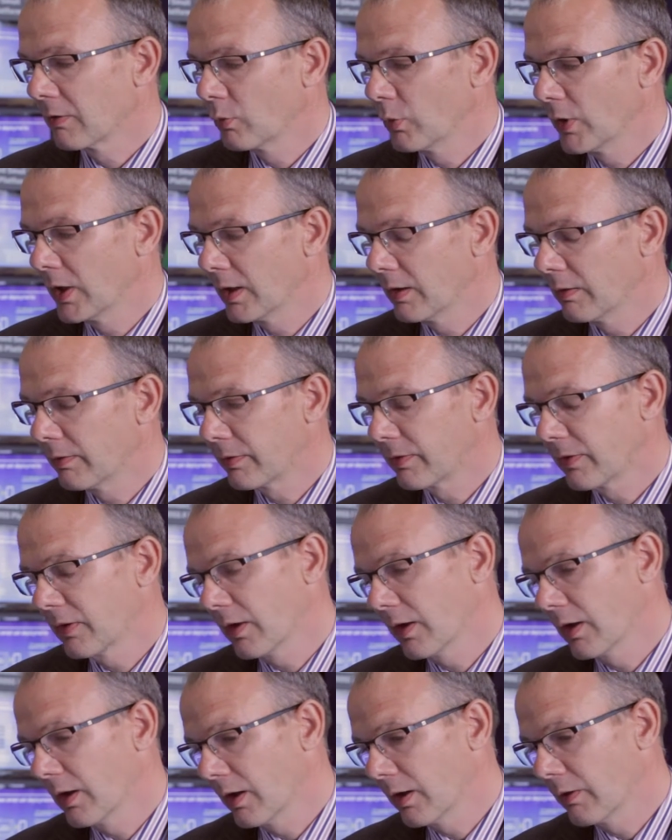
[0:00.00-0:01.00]
with
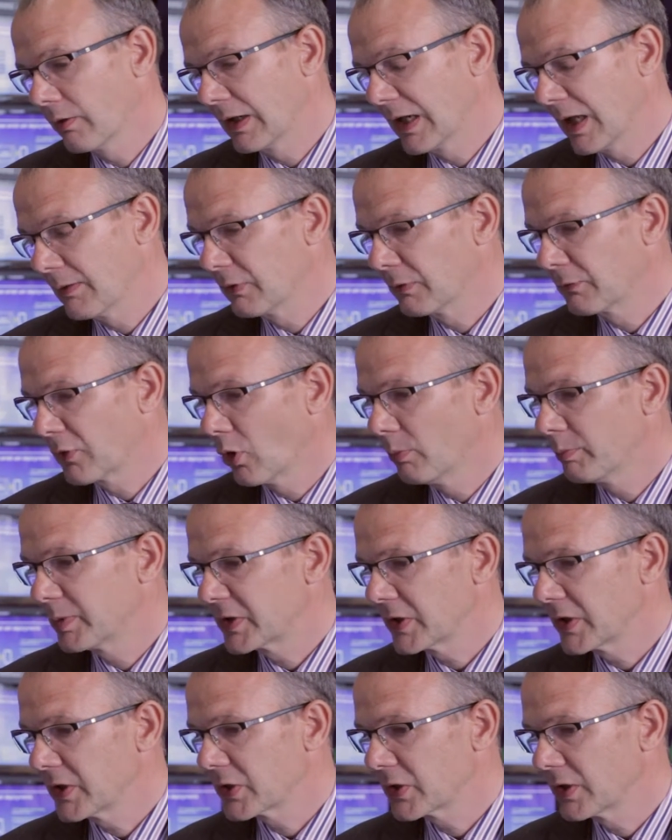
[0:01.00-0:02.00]
the level of
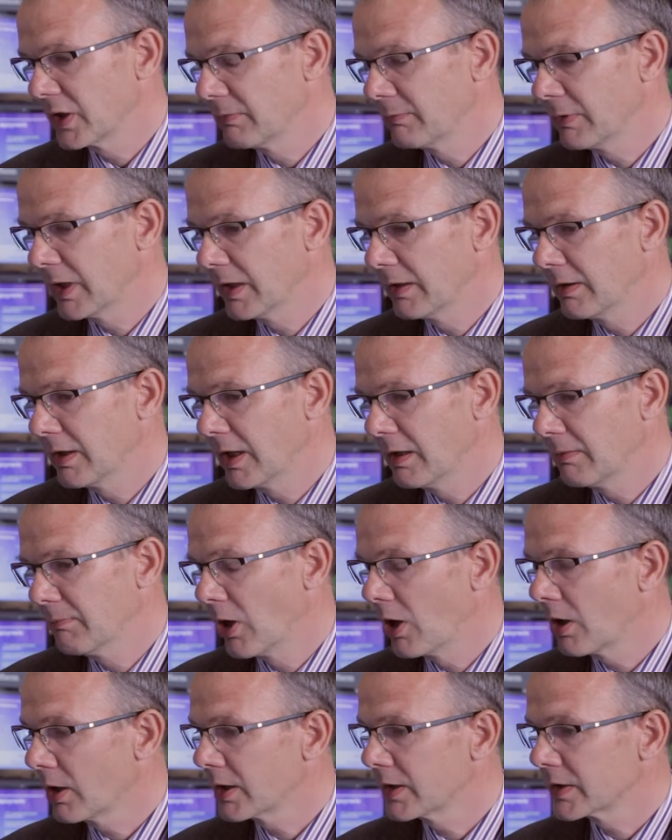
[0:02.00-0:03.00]
competition in
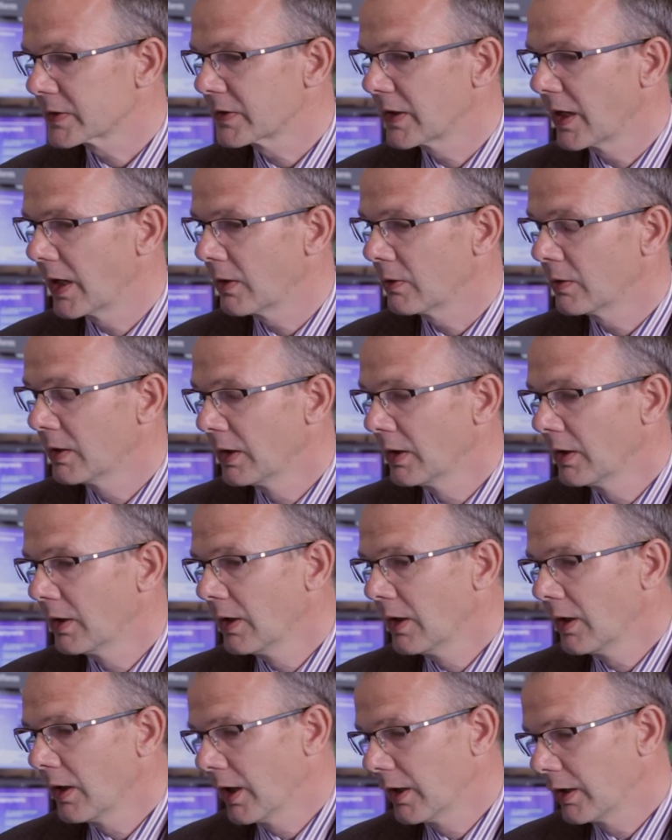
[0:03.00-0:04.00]
markets now.
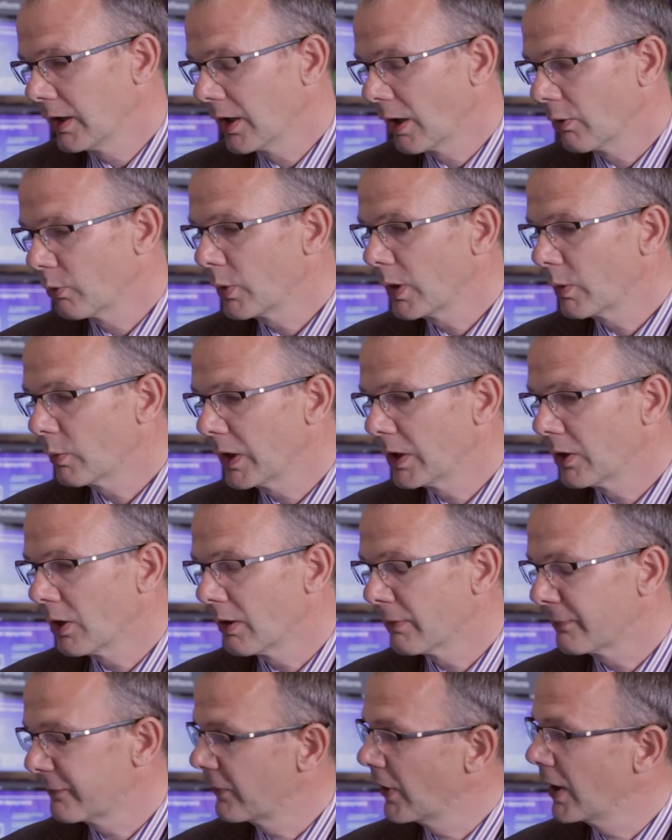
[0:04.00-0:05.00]
We're
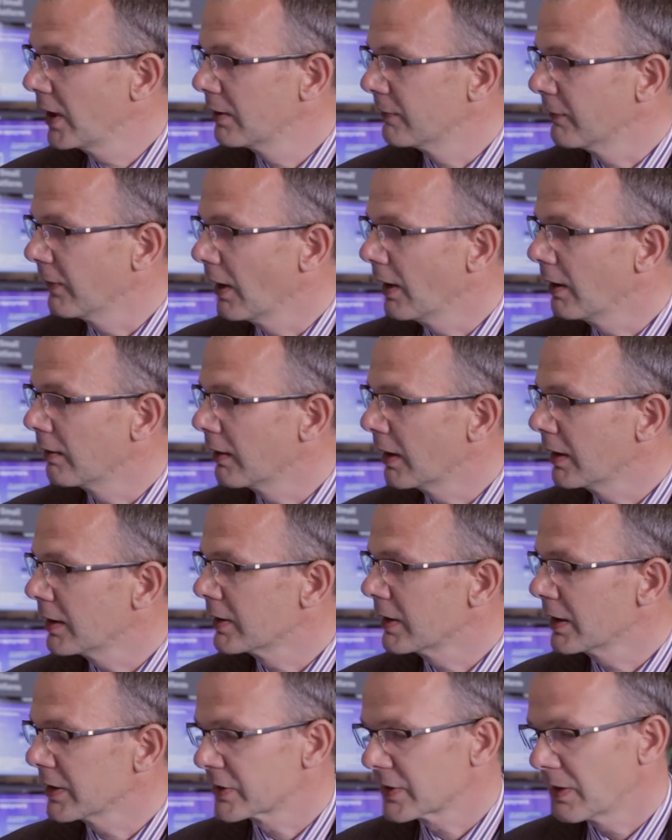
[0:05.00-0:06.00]
not afraid of
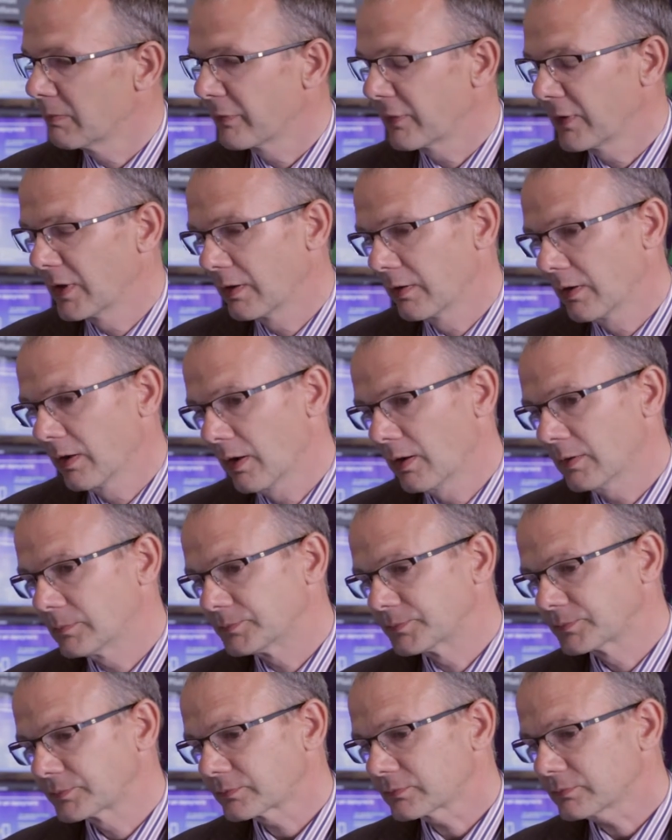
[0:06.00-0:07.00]
that. That's something that
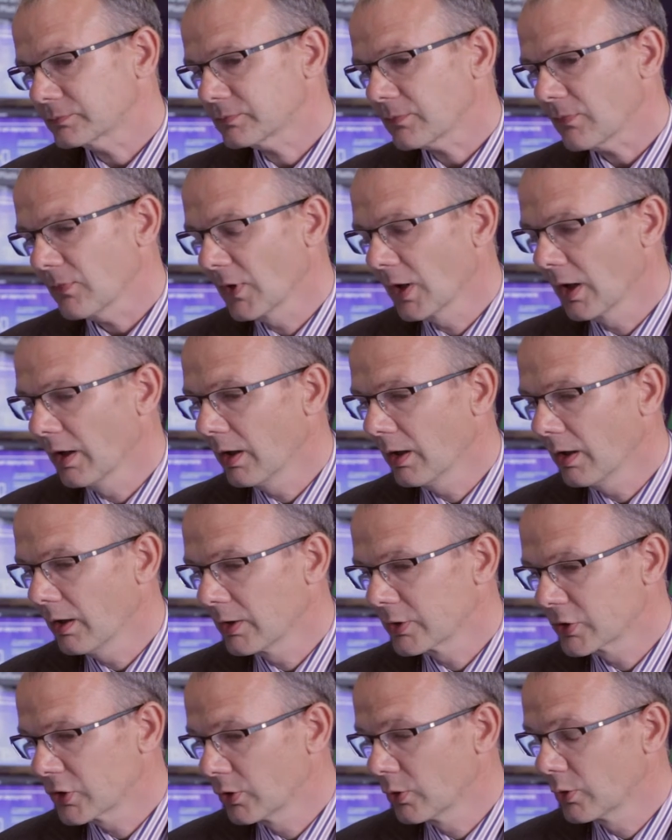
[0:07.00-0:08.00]

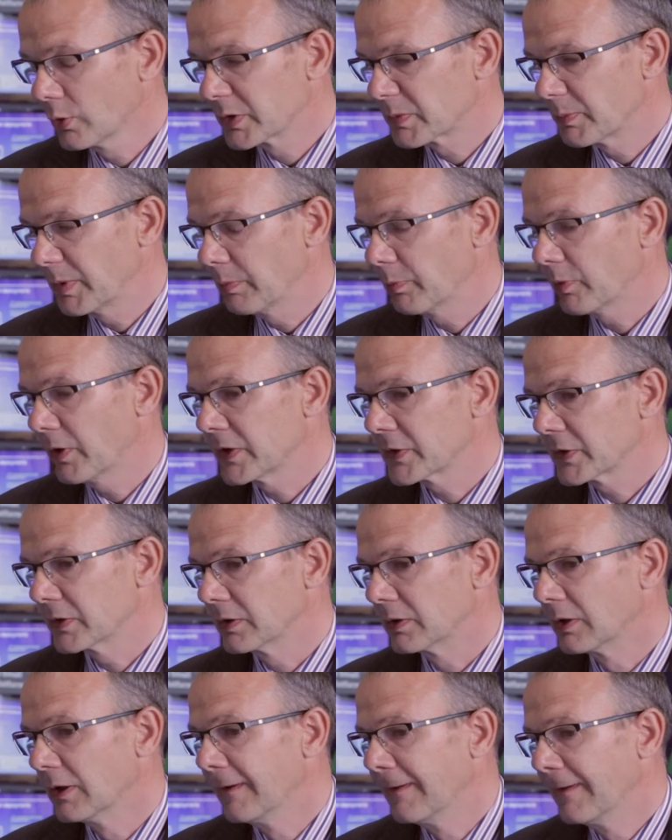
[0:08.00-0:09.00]
should always be
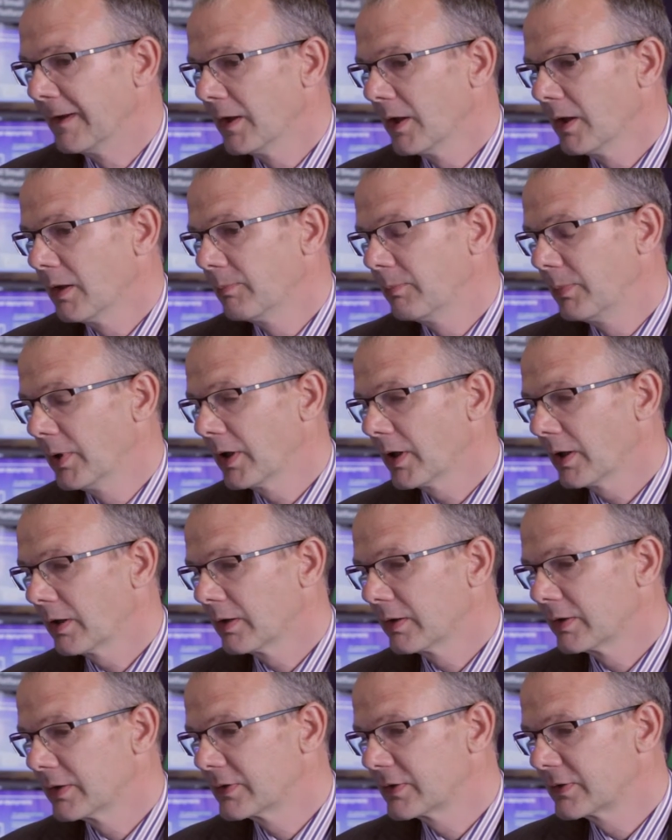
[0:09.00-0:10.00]
present. But
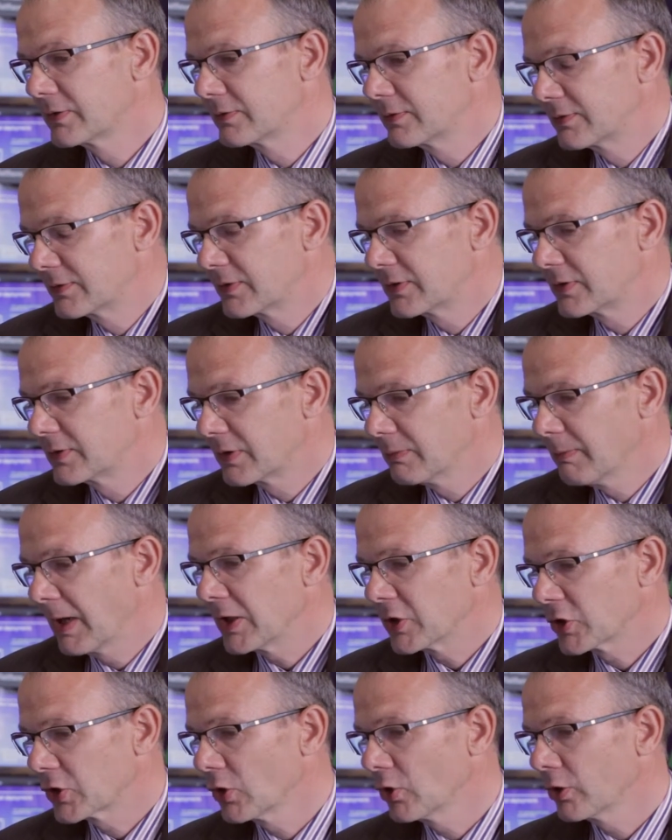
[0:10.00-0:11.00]
to
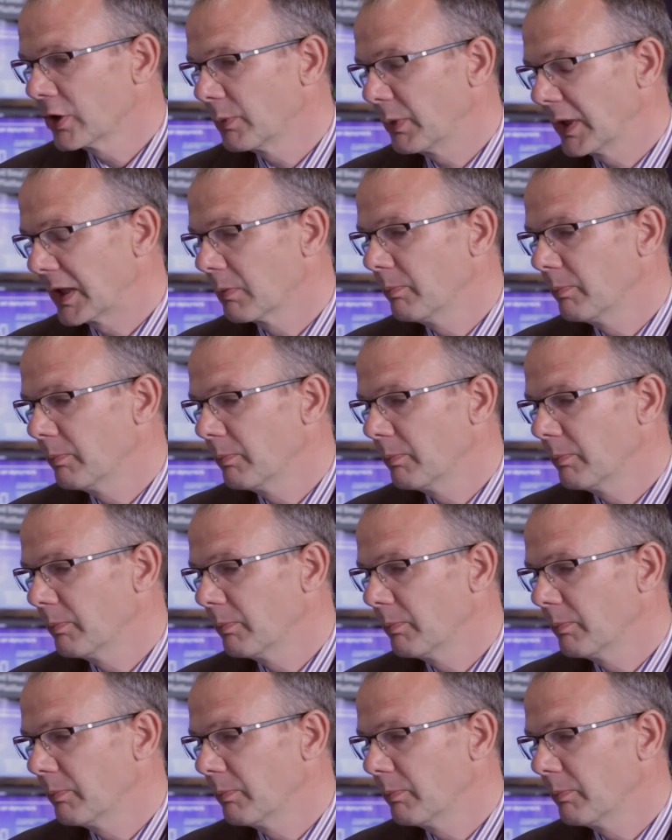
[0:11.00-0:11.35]
make sure that we're